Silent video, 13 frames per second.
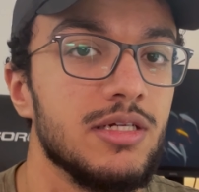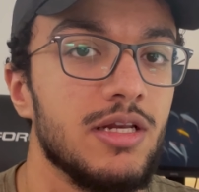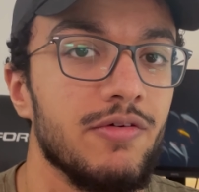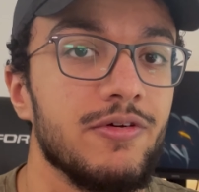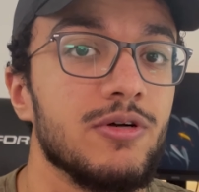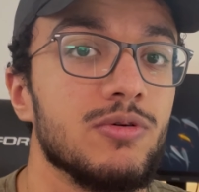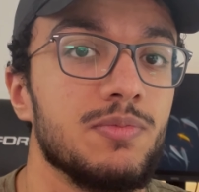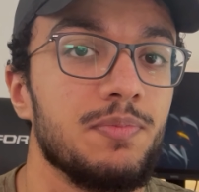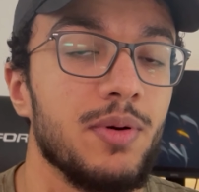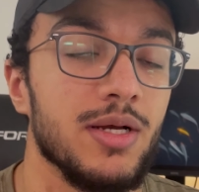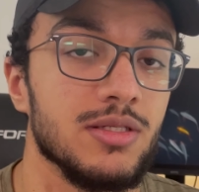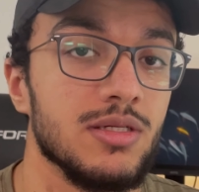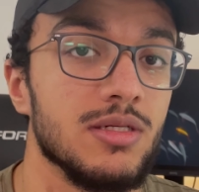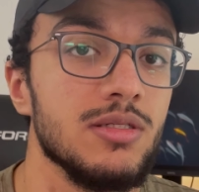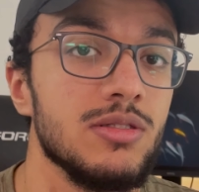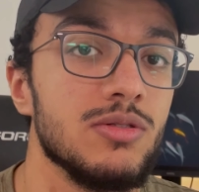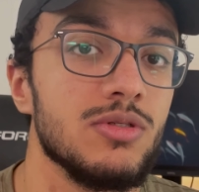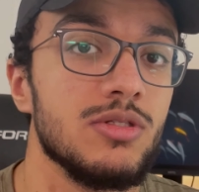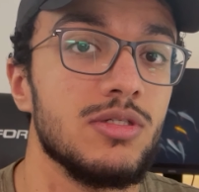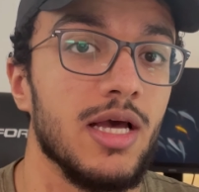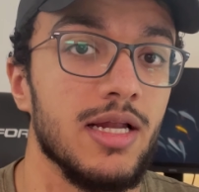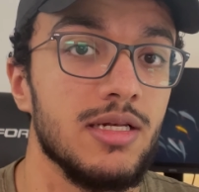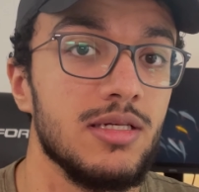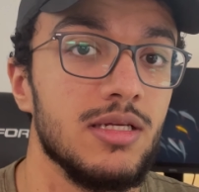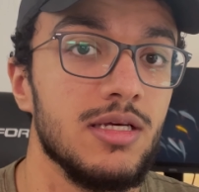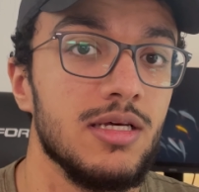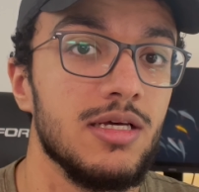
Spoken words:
difficult precedent to set